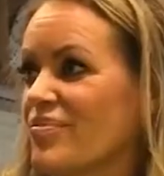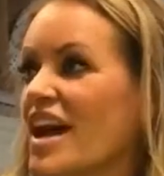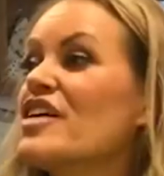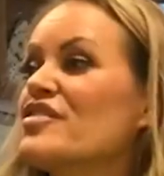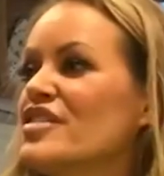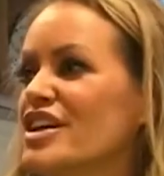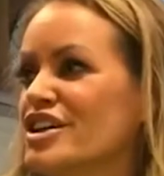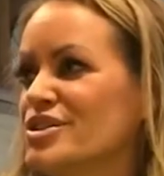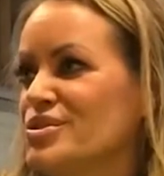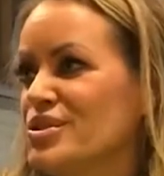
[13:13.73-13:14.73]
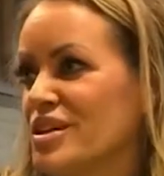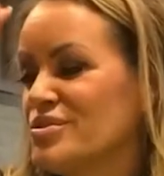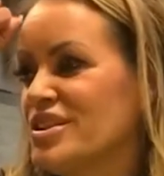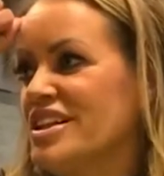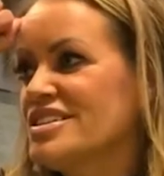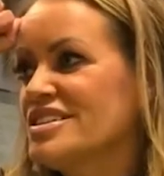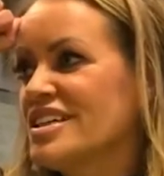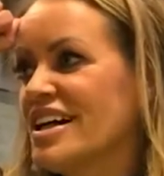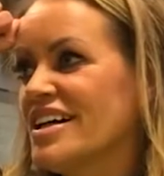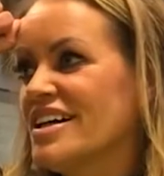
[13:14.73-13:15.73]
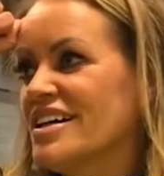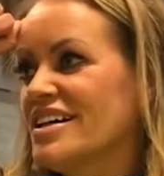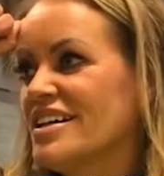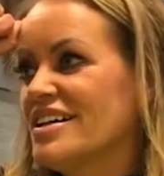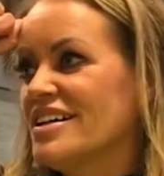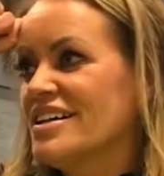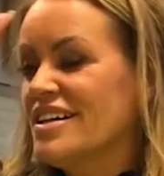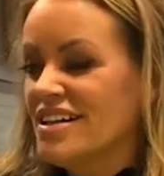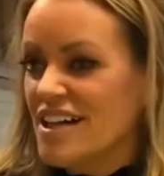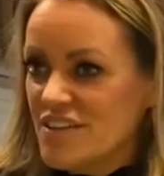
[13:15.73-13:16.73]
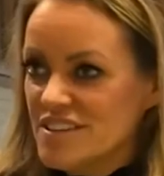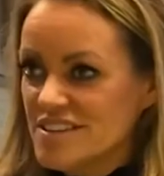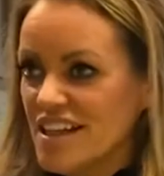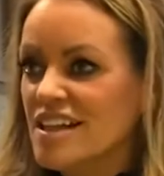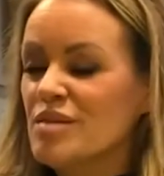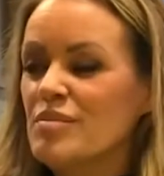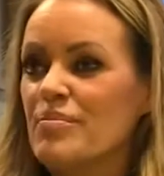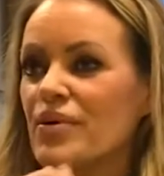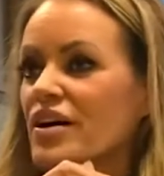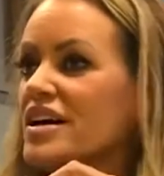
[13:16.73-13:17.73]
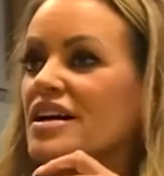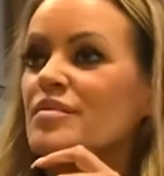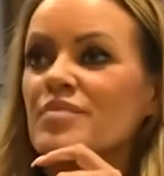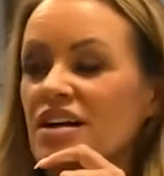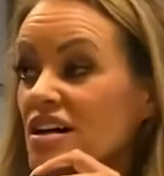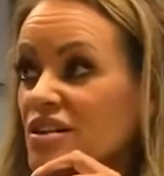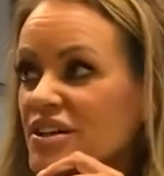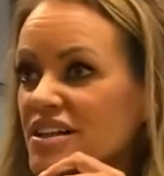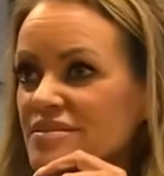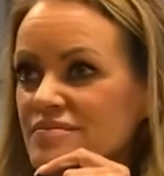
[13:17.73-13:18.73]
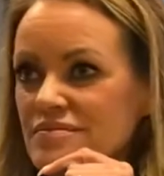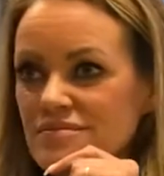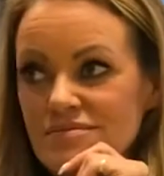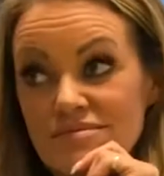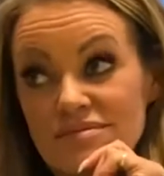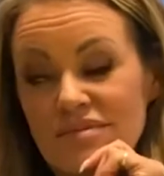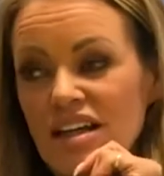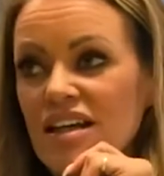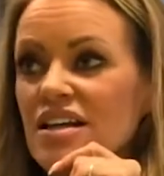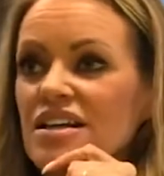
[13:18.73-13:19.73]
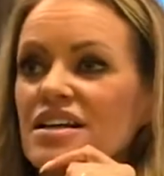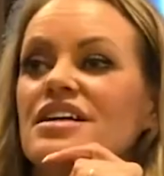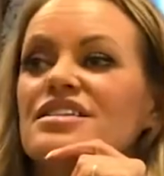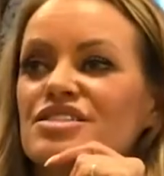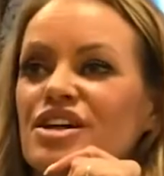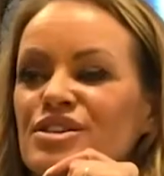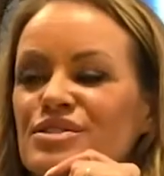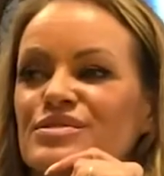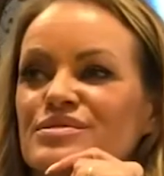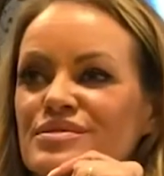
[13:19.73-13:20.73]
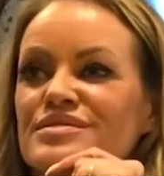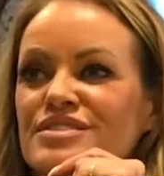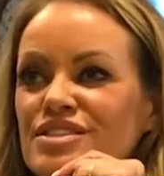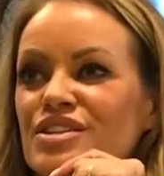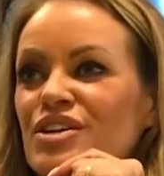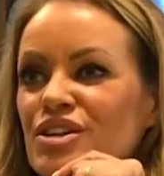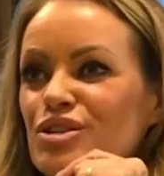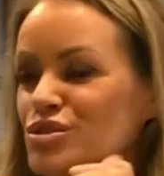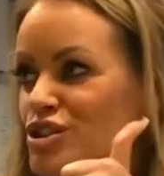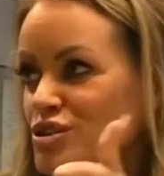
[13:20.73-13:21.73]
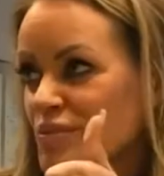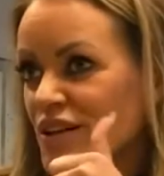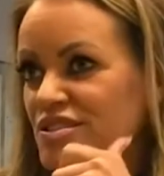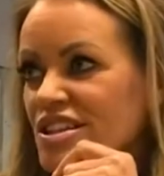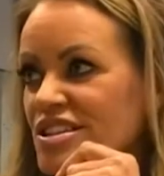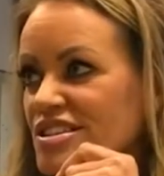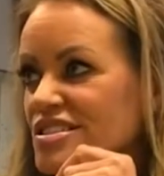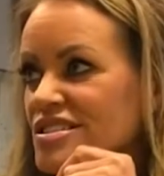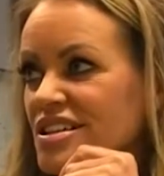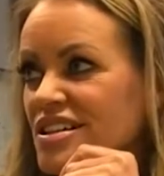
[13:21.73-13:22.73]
ever you can reach? I have the ticket in my pocket and I'm not going. So, you lose your sponsors.